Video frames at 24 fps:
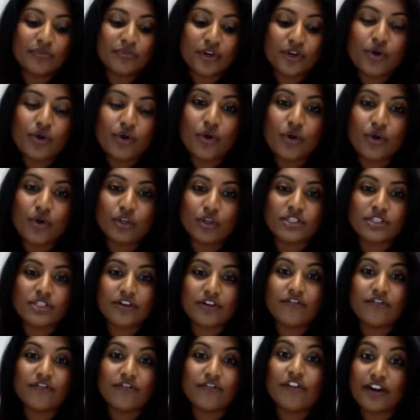calls are
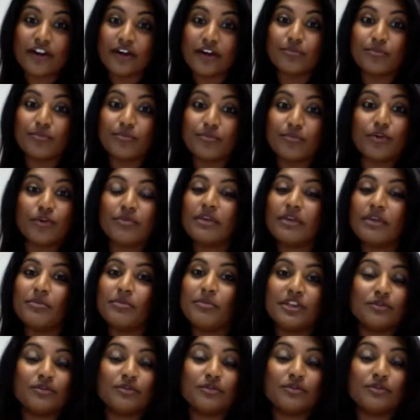very important. Maybe
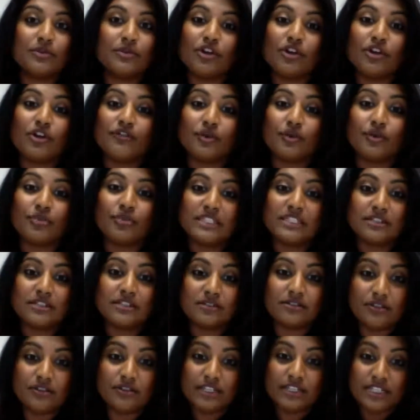you don't do a lot of your business
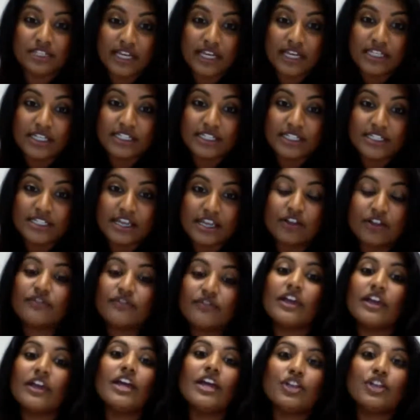on the site itself.
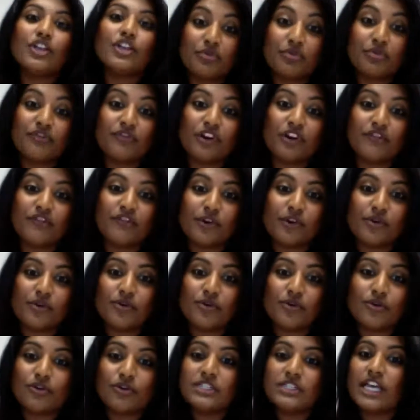You prefer phone
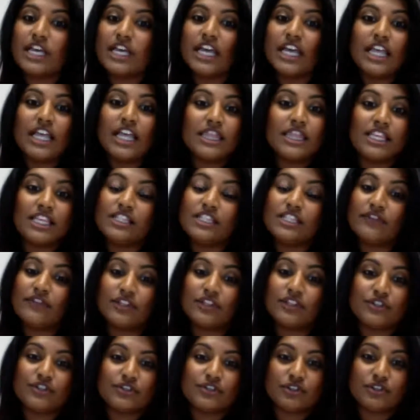calls. These
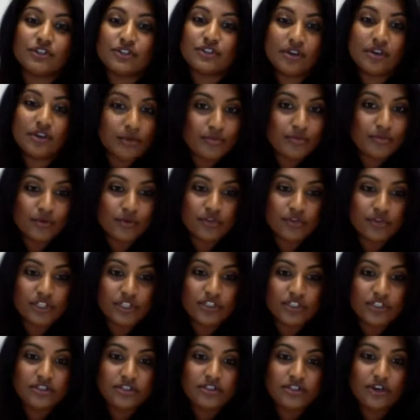features are so
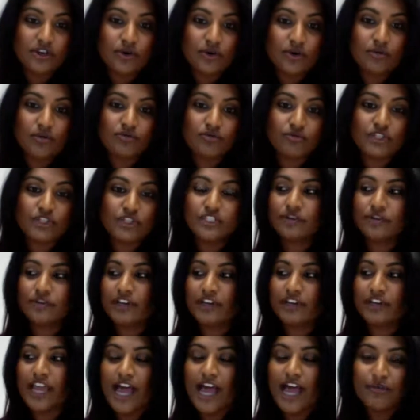important. So
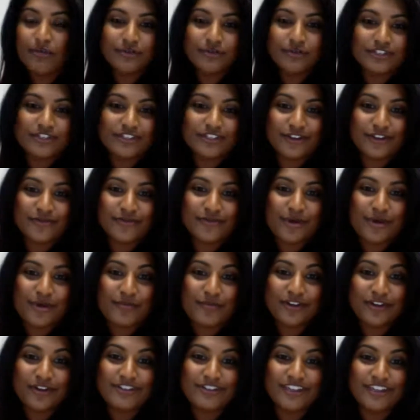just to recap, just so
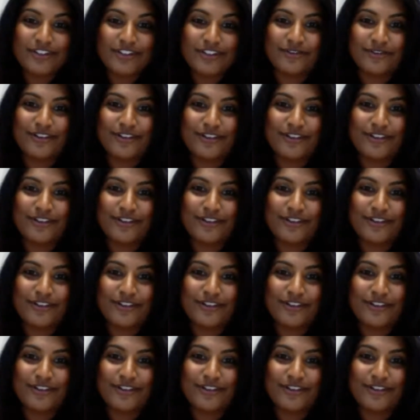you remember, because